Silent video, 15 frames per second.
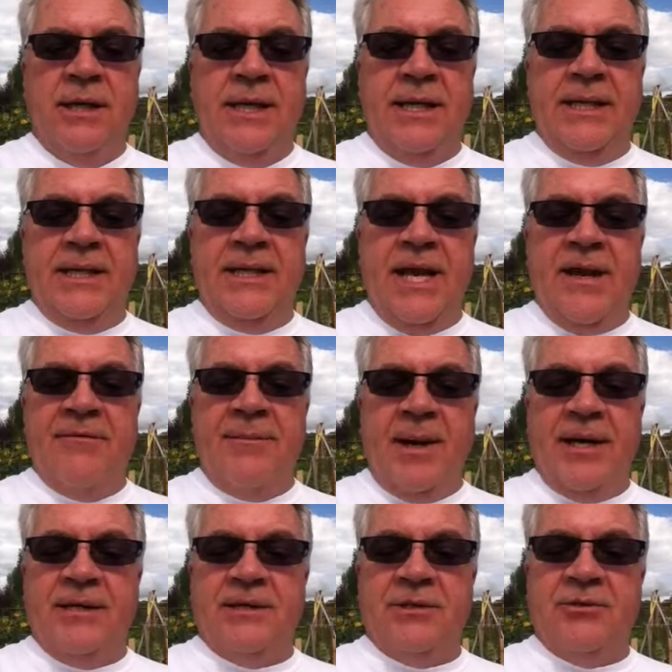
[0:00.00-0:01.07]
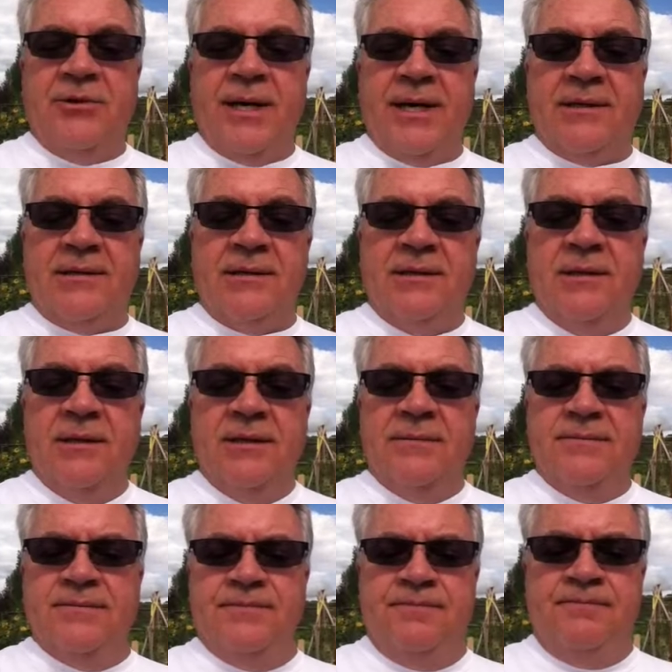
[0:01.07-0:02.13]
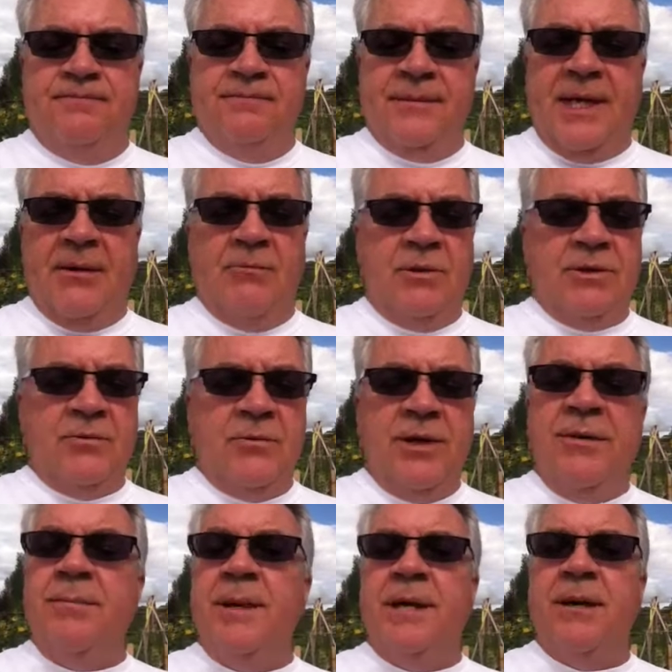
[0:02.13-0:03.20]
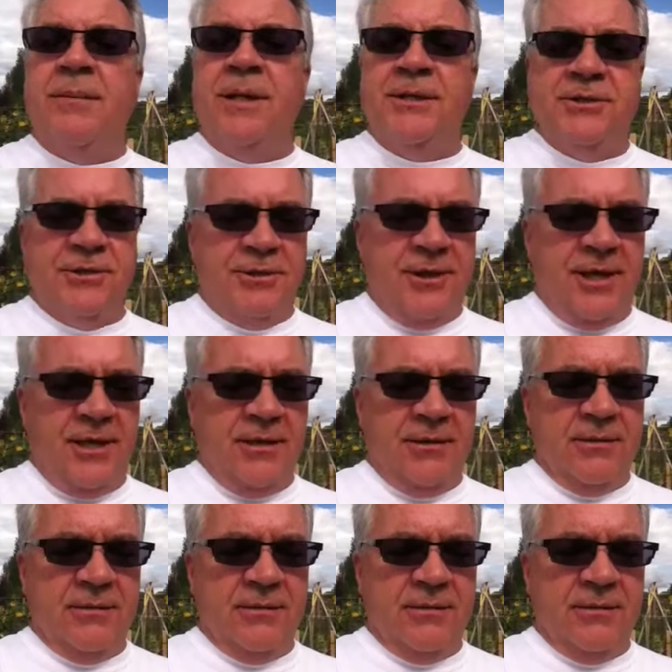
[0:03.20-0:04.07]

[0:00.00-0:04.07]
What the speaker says: in the day of my distress and was with me on my journey.